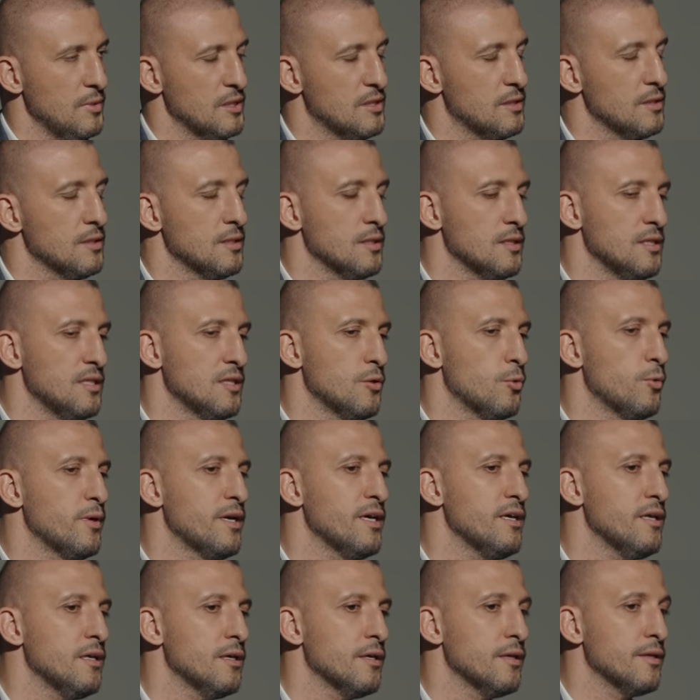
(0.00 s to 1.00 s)
But in a
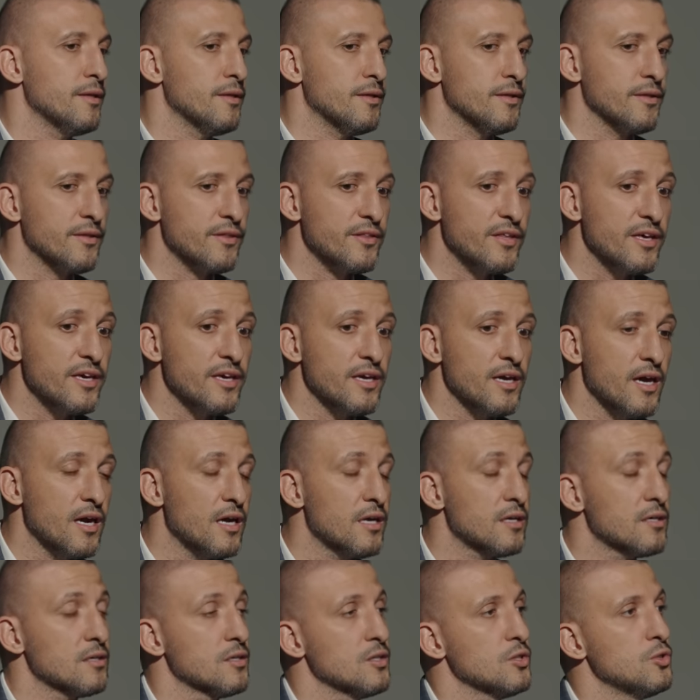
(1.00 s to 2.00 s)
way, they
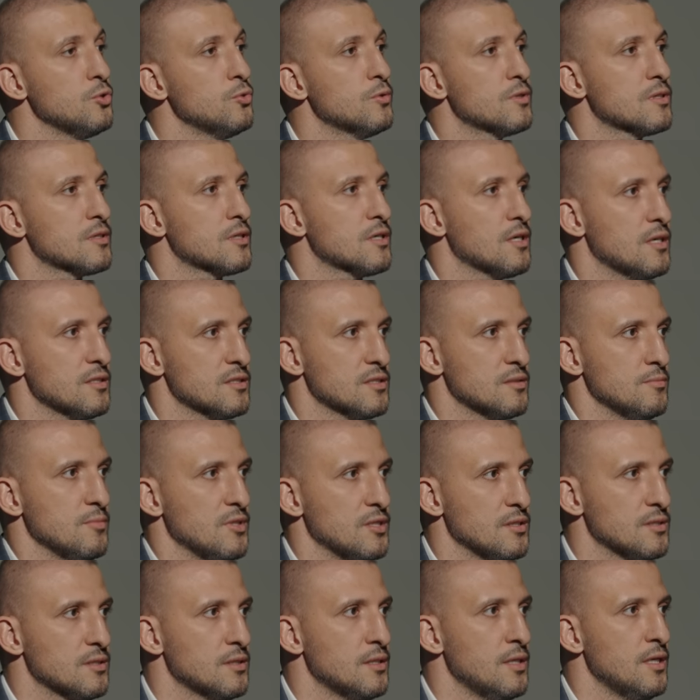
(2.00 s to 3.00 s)
are your
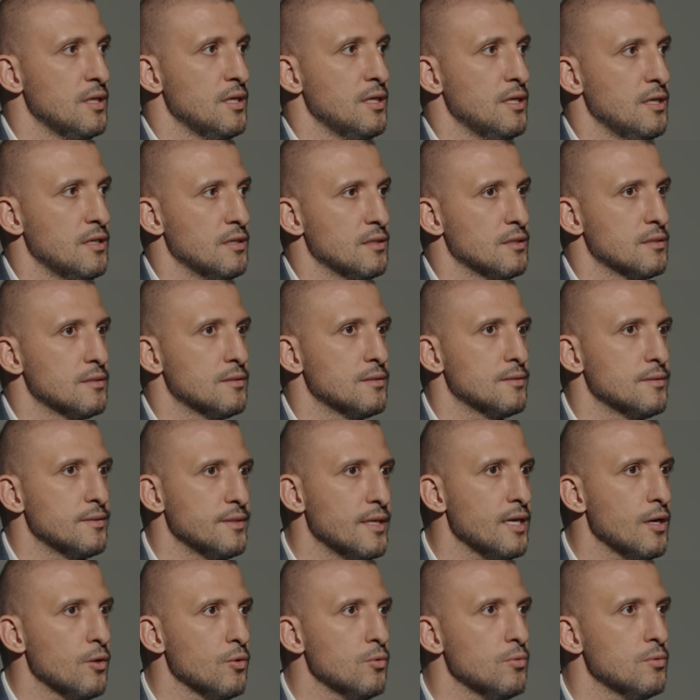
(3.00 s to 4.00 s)
customers. And
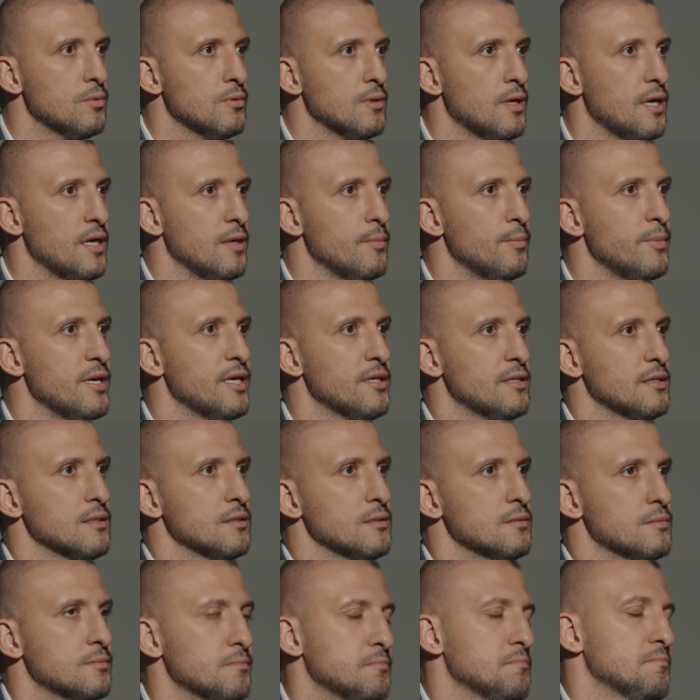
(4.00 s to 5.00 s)
now I am
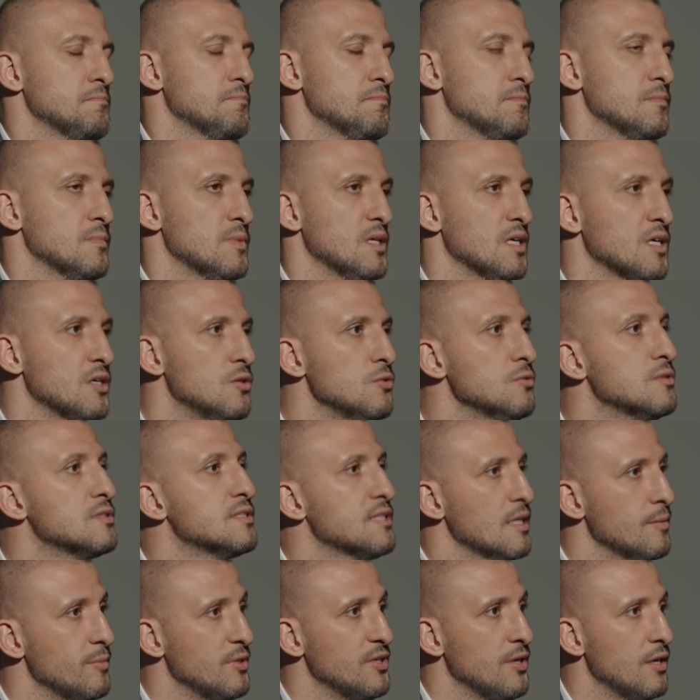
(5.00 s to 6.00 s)
making a good
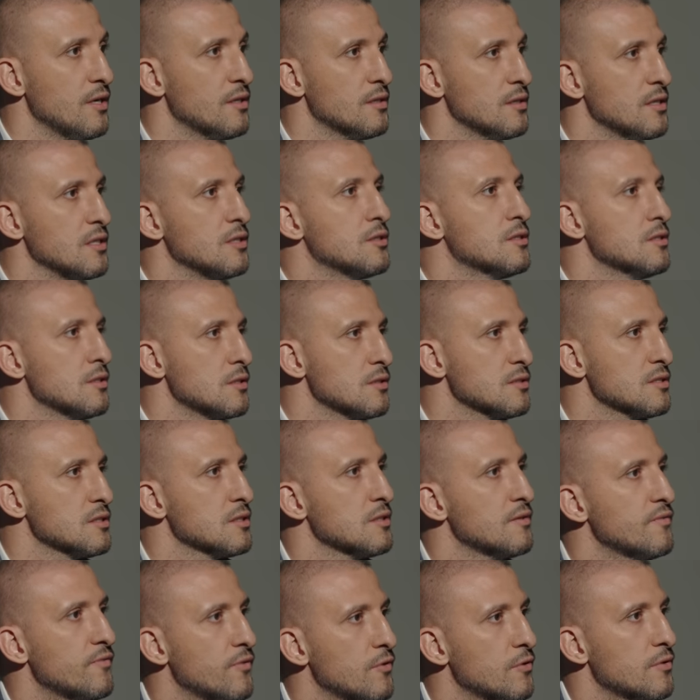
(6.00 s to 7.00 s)
course
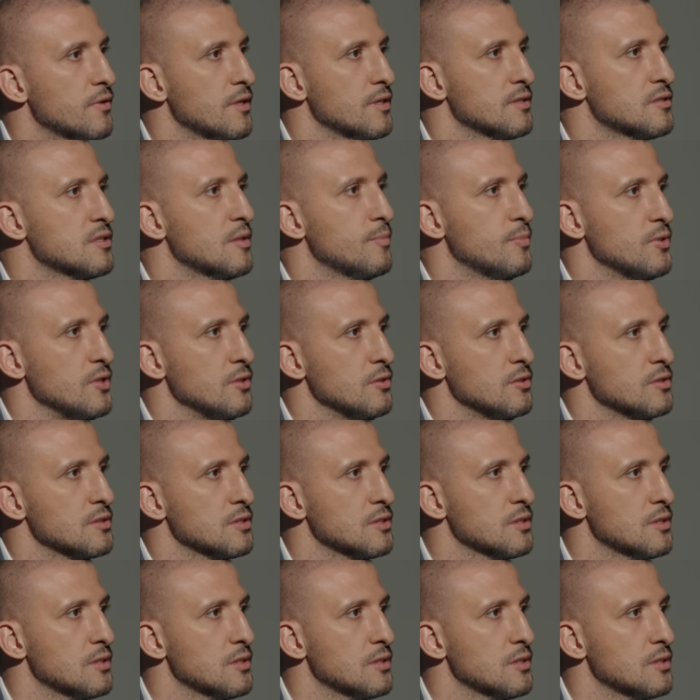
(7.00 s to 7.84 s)
for entrepreneurs.